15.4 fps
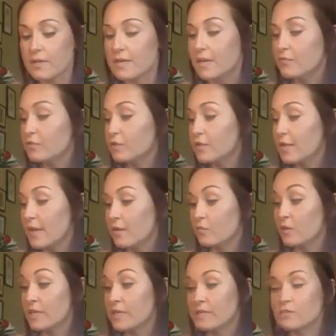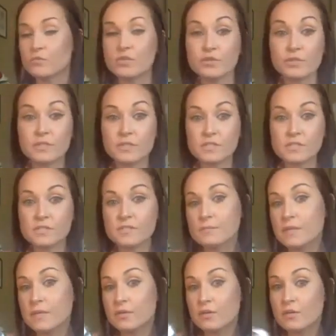If you can't wait, when you get this in the
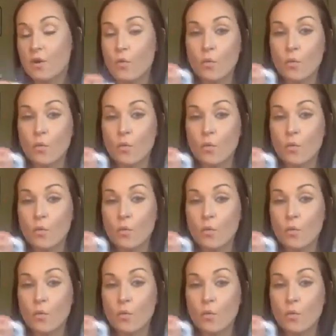mail,